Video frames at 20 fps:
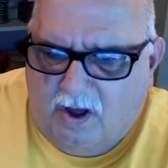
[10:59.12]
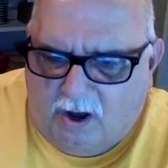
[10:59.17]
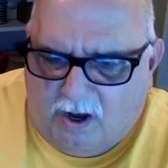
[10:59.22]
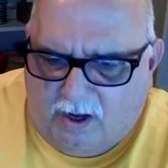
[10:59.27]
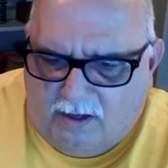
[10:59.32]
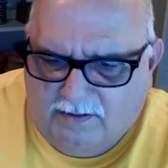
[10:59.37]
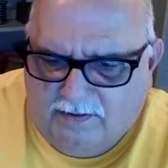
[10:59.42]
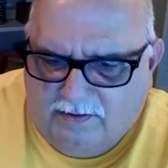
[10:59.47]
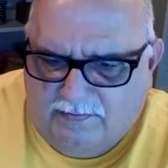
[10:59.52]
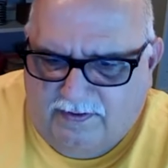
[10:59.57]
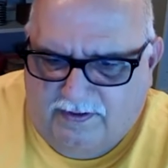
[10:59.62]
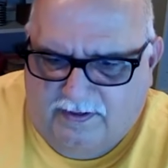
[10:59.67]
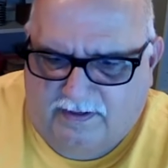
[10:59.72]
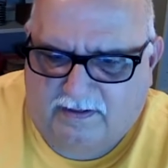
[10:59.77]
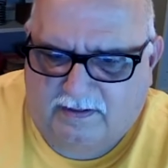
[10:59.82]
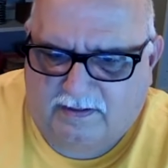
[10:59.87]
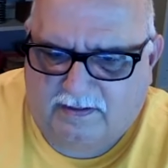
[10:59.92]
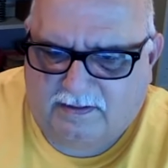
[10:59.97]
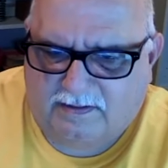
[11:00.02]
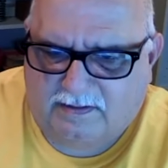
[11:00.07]
All of
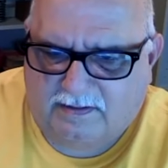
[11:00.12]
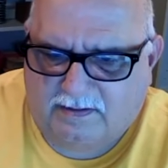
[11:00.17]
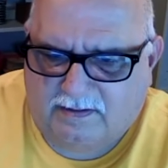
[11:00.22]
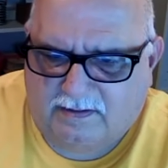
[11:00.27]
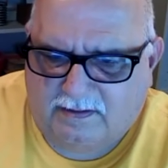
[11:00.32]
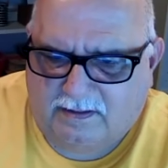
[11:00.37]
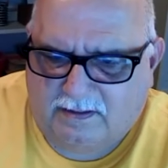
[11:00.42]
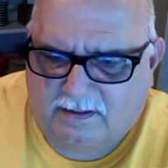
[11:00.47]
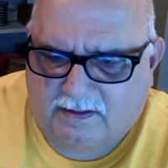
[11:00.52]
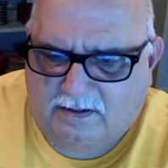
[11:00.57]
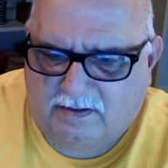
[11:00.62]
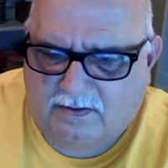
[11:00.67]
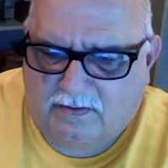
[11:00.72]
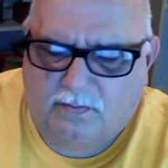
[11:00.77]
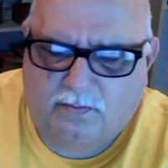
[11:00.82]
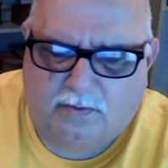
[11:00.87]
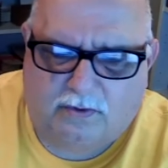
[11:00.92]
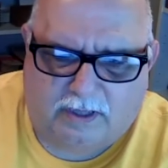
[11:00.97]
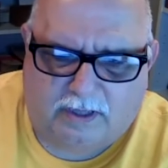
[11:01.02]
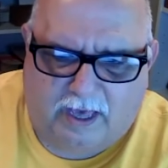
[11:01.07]
this
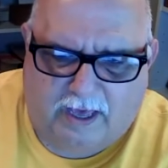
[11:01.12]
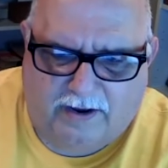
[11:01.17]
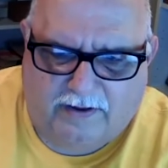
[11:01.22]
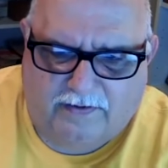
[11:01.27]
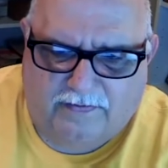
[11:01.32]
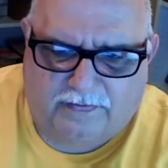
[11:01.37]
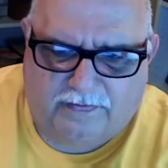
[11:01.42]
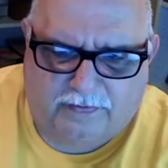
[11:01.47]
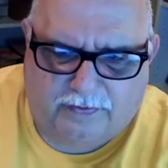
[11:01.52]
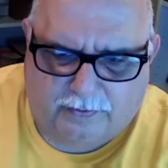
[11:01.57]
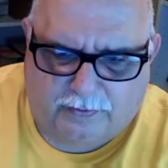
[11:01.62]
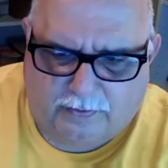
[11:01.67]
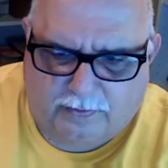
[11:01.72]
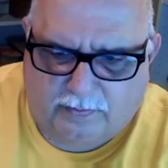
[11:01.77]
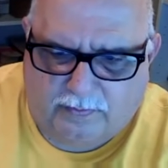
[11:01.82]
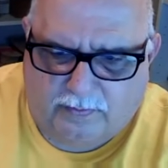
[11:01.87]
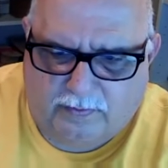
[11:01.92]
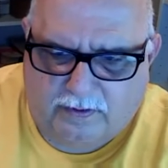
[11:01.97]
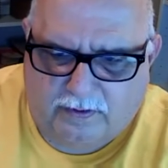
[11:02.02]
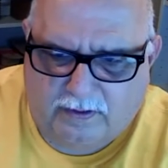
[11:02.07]
will get us
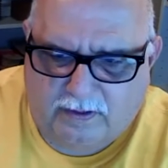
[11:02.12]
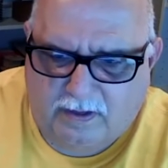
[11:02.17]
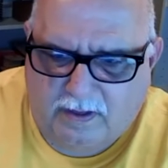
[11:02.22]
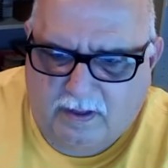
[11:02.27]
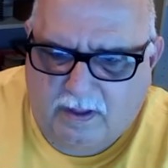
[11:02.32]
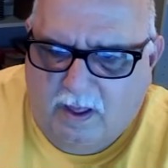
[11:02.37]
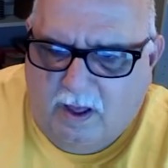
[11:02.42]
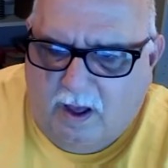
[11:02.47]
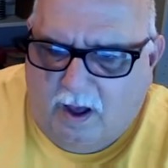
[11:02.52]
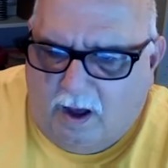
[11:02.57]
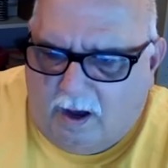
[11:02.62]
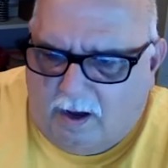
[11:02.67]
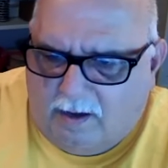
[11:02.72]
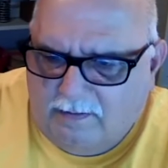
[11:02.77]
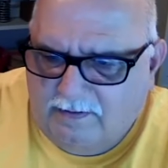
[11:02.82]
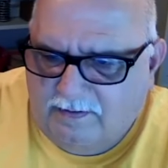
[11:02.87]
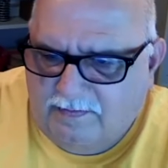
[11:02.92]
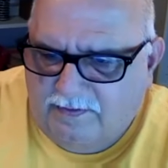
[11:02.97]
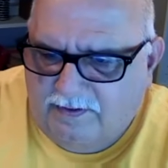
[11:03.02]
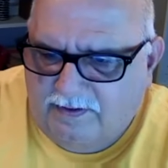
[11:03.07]
through.
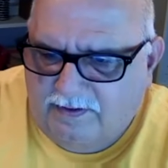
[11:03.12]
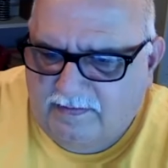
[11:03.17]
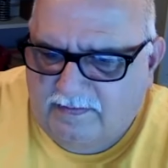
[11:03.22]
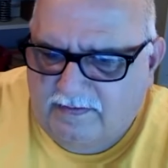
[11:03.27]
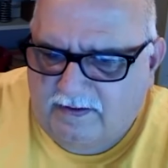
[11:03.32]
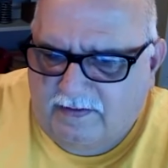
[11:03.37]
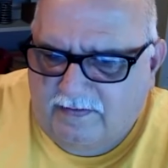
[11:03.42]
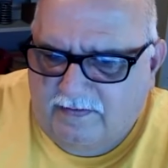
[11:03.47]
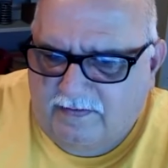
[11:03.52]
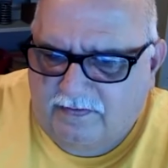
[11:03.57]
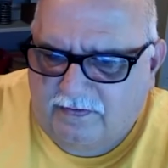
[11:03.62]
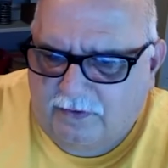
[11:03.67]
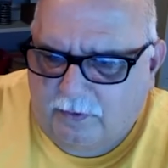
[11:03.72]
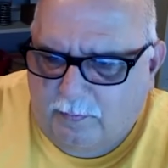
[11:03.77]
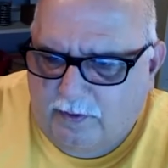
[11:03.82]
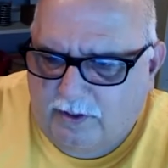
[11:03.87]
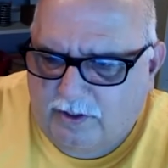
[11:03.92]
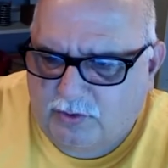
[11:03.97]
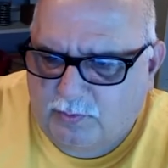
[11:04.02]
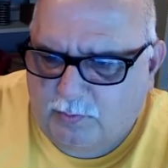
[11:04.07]
All of this and so
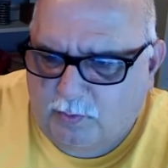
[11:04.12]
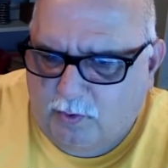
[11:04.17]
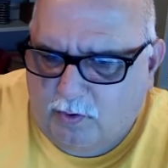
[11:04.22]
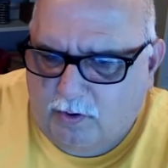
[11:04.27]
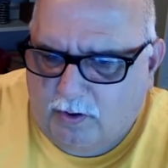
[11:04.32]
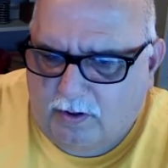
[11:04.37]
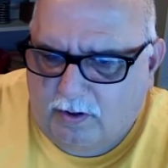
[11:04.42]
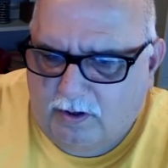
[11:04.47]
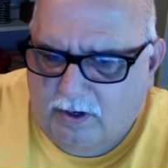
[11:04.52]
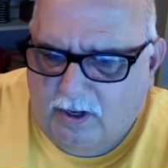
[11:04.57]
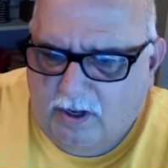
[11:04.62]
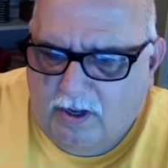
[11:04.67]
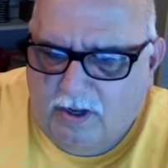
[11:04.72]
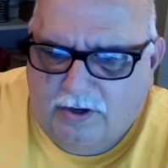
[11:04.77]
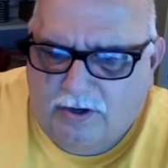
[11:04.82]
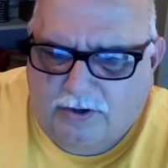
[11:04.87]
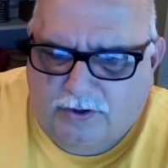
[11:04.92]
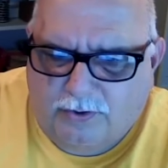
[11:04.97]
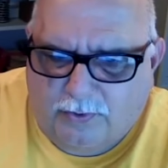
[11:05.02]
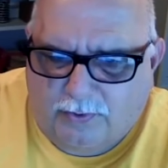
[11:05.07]
much more.
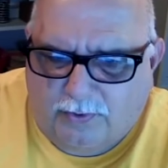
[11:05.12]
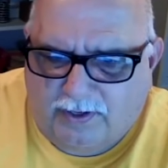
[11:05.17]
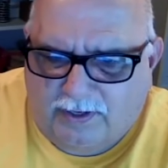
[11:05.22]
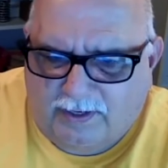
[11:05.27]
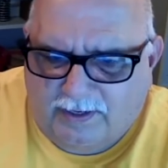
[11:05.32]
Your